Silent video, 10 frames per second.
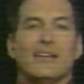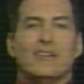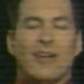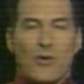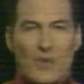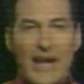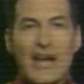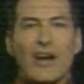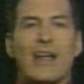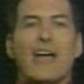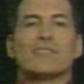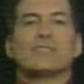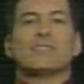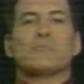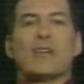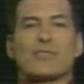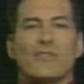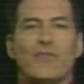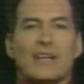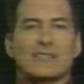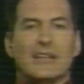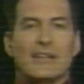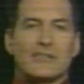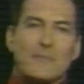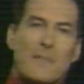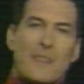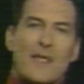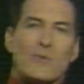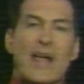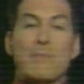You know, Ray Harryhausen's special effects scenes. Ray